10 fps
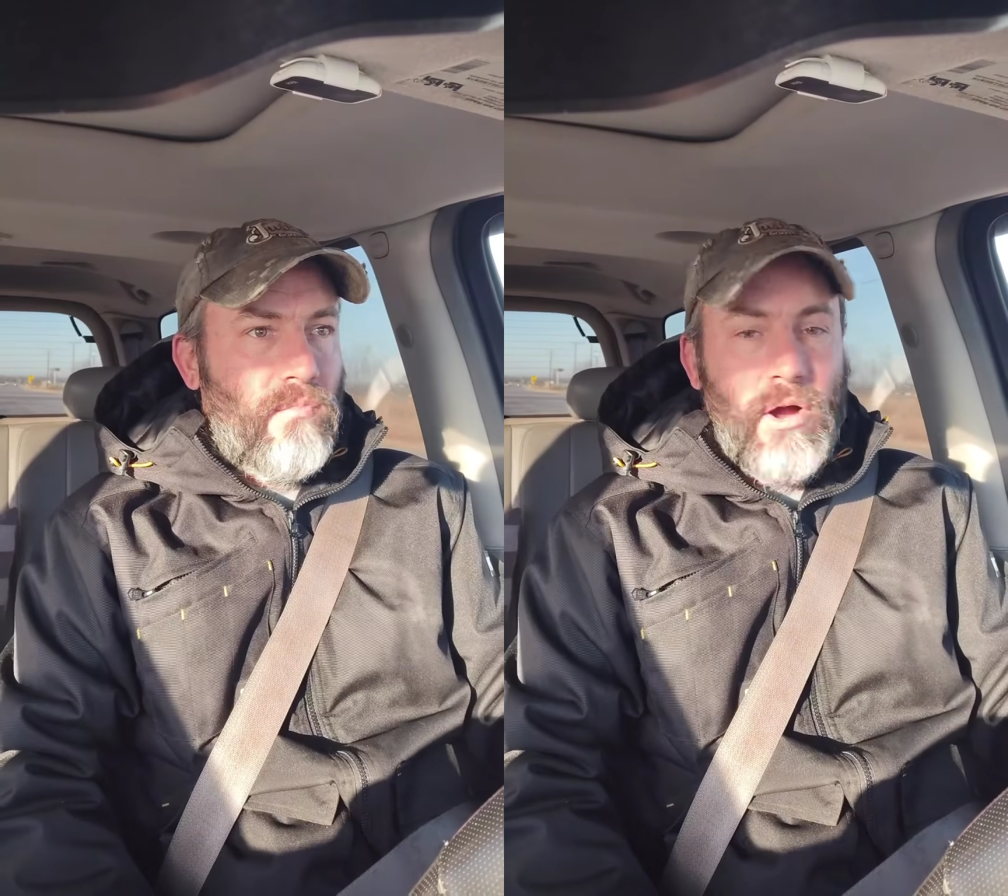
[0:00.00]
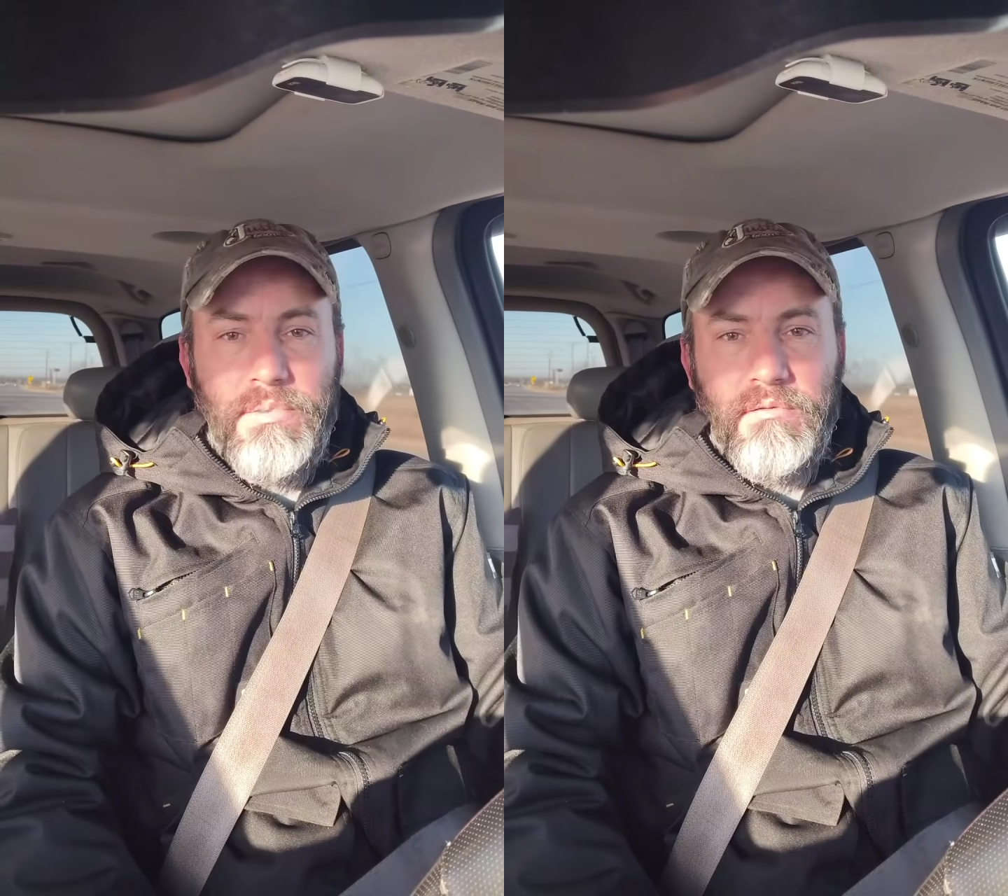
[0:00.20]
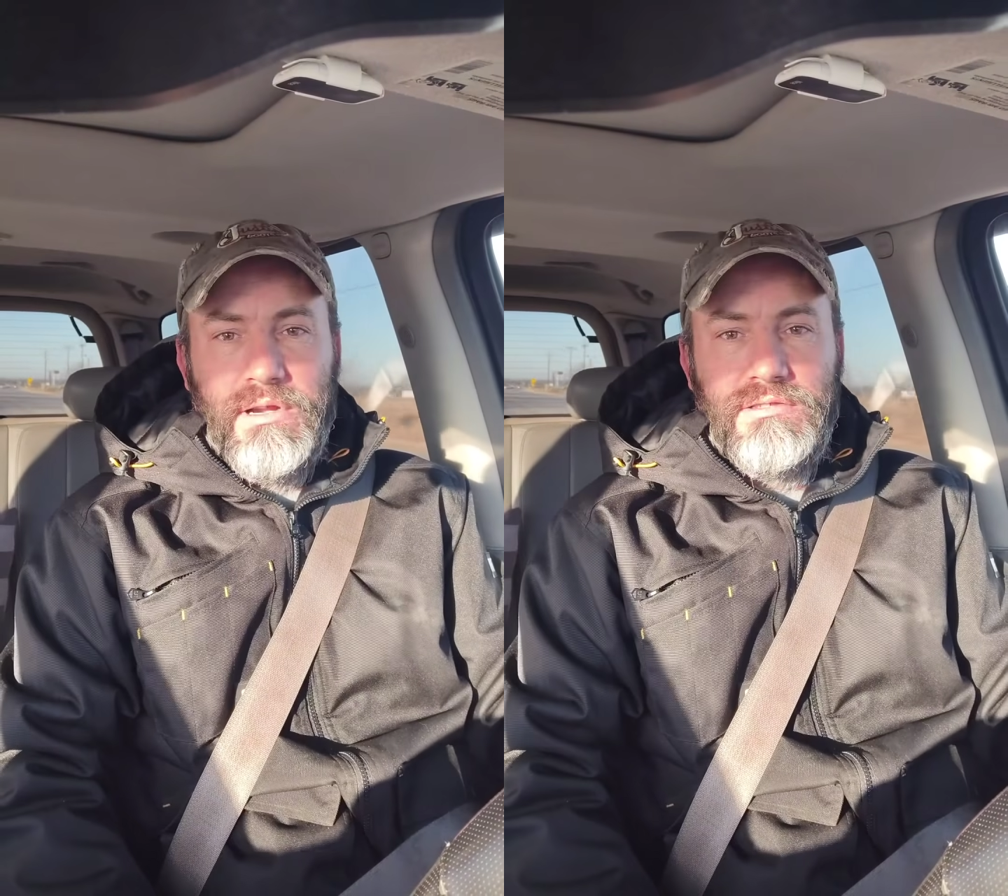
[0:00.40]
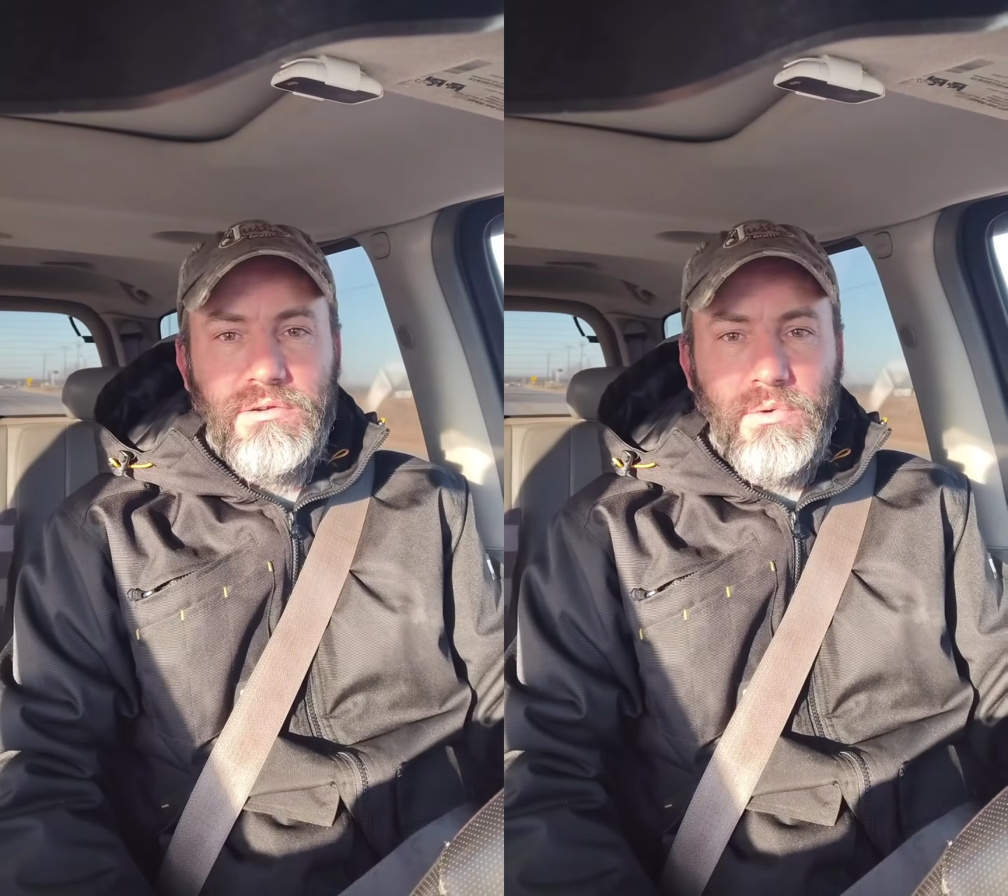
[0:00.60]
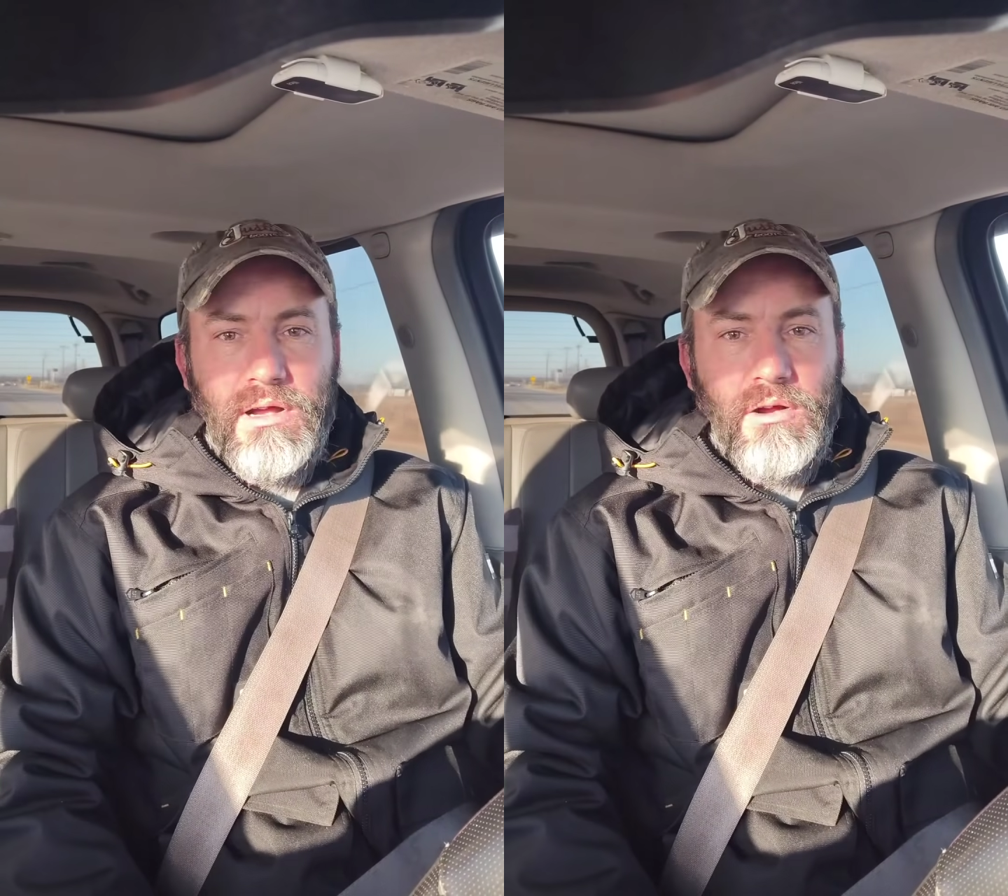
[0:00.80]
Hope everybody's
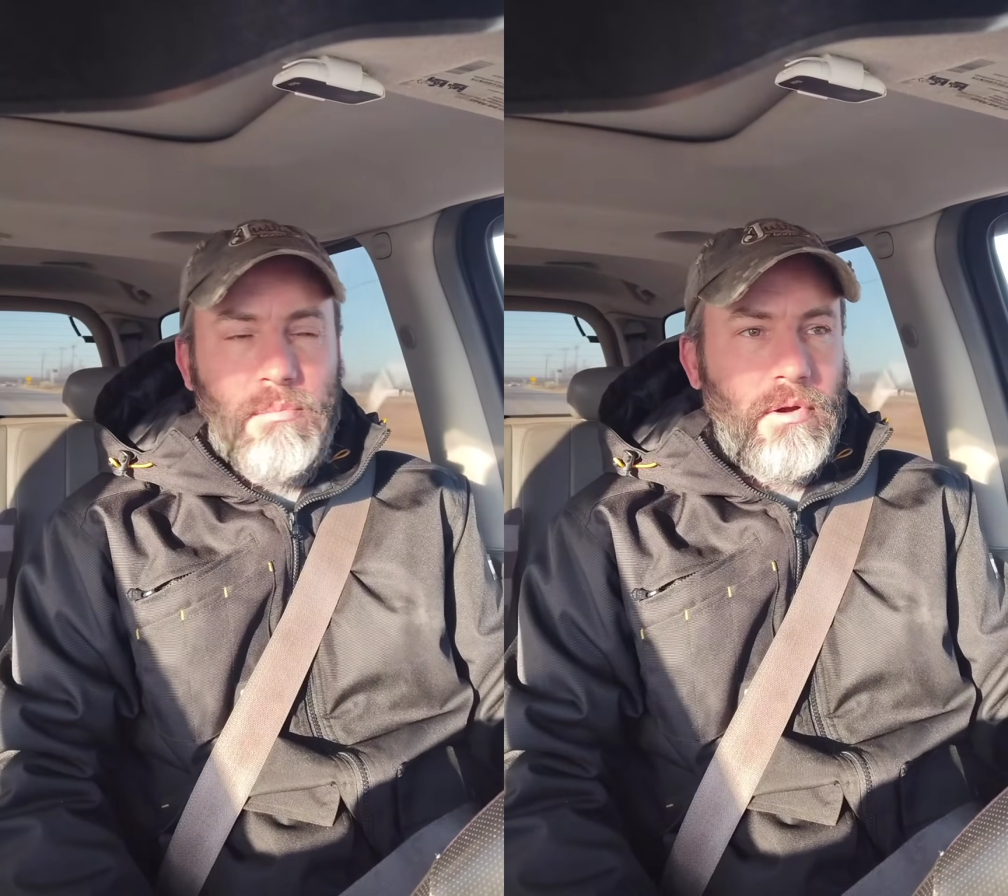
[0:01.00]
doing well. Hope